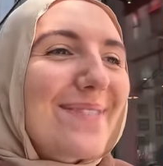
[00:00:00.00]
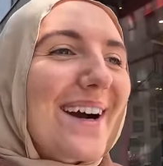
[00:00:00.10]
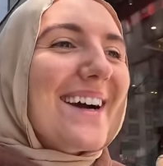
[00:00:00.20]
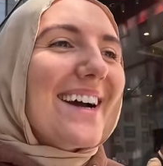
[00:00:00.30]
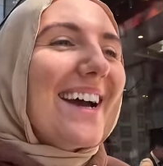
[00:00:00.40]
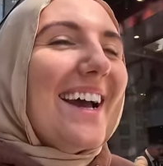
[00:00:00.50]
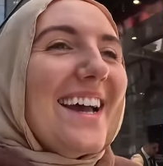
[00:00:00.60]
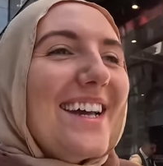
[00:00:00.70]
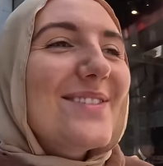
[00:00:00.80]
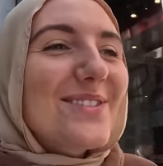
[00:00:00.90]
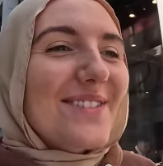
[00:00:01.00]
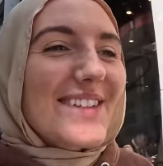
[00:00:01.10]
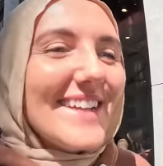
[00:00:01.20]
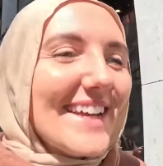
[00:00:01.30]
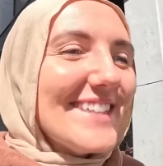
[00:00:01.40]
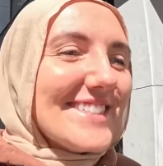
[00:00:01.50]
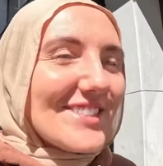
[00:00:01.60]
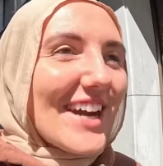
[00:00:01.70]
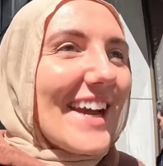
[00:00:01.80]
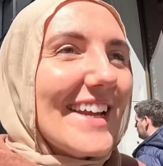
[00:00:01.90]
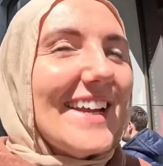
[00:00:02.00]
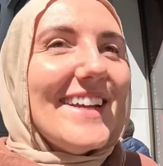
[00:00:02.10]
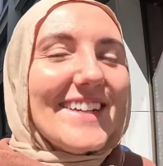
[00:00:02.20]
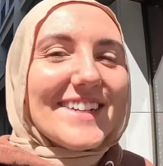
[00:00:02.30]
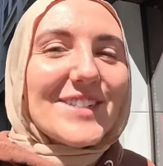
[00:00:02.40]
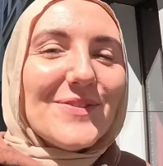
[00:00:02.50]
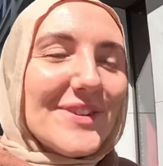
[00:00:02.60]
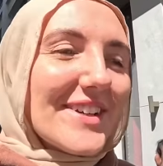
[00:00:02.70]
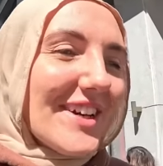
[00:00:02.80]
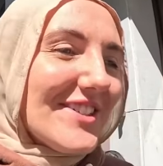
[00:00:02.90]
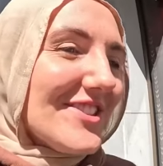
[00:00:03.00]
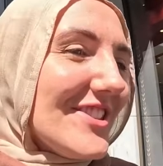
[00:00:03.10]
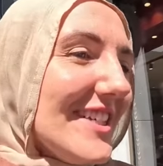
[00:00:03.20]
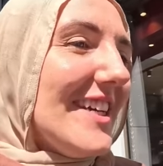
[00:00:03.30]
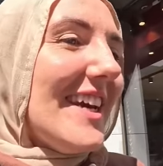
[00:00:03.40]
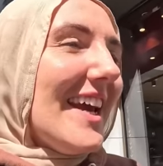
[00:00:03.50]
but it was really nice to try it in a different country.